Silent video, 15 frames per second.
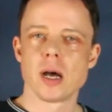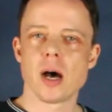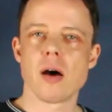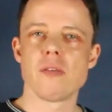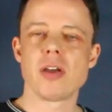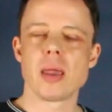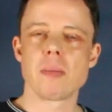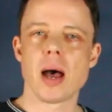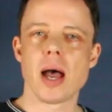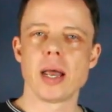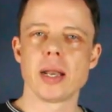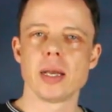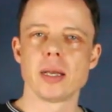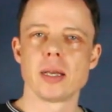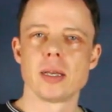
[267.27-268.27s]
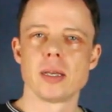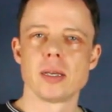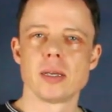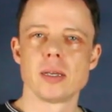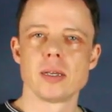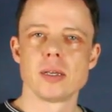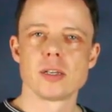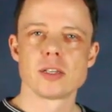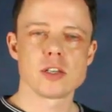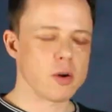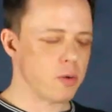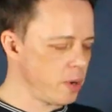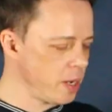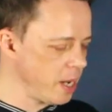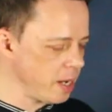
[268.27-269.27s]
of A minor.
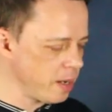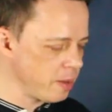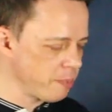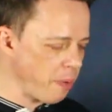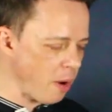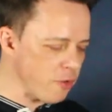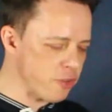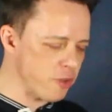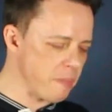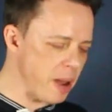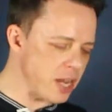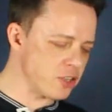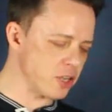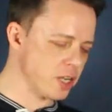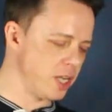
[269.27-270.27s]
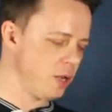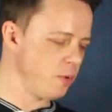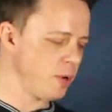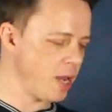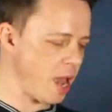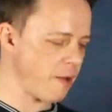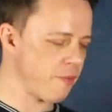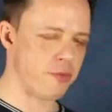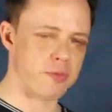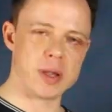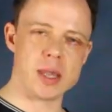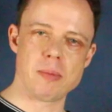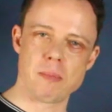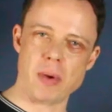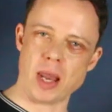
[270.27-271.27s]
So in both the major key, we have
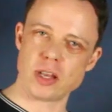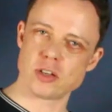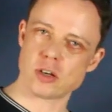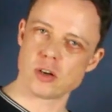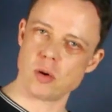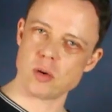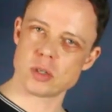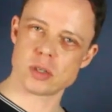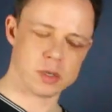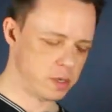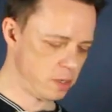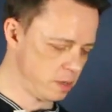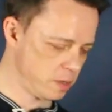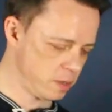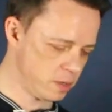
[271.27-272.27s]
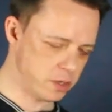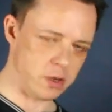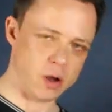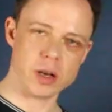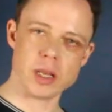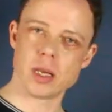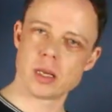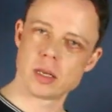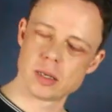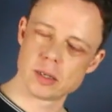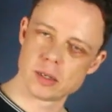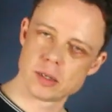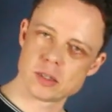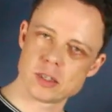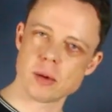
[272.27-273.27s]
three major chords, tonic,
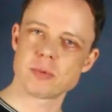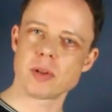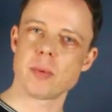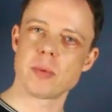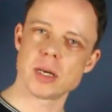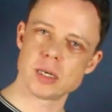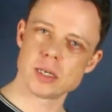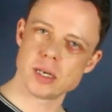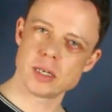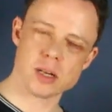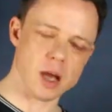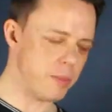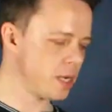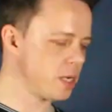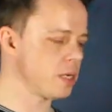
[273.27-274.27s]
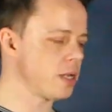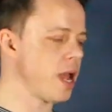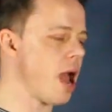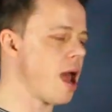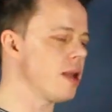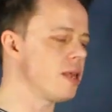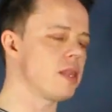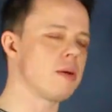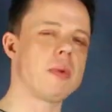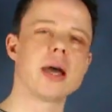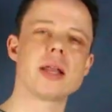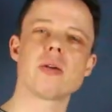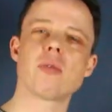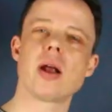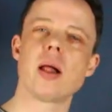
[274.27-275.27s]
subdominant, and dominant. And in the
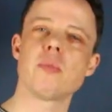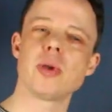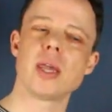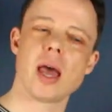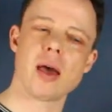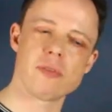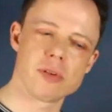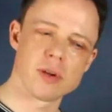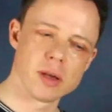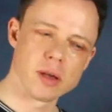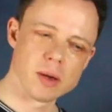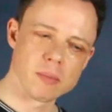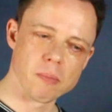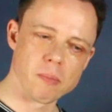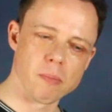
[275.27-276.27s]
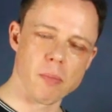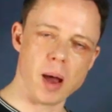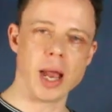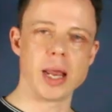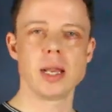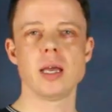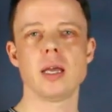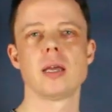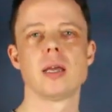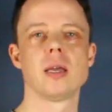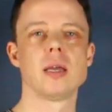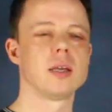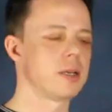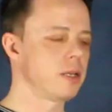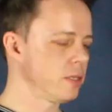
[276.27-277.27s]
minor realm, we have minor,
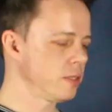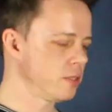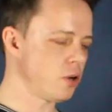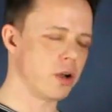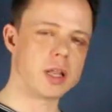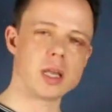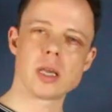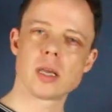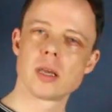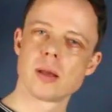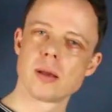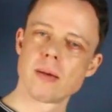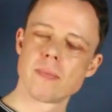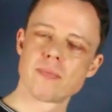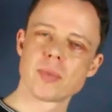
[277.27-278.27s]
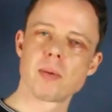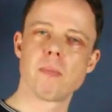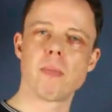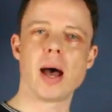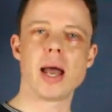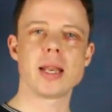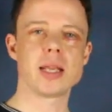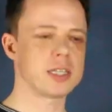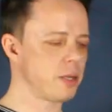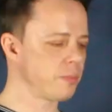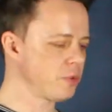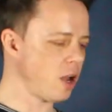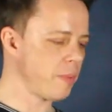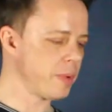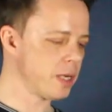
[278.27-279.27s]
tonic, minor
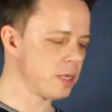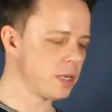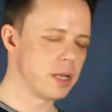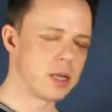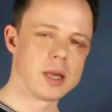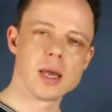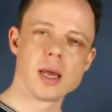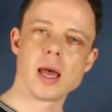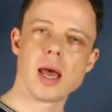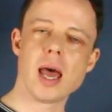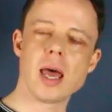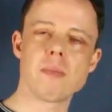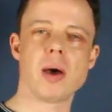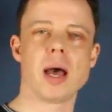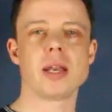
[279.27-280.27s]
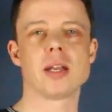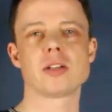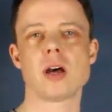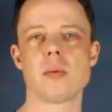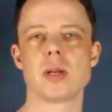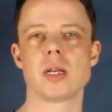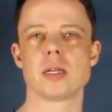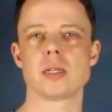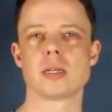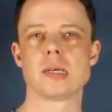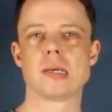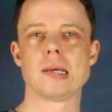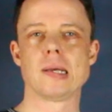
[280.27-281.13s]
subdominant, and minor dominant.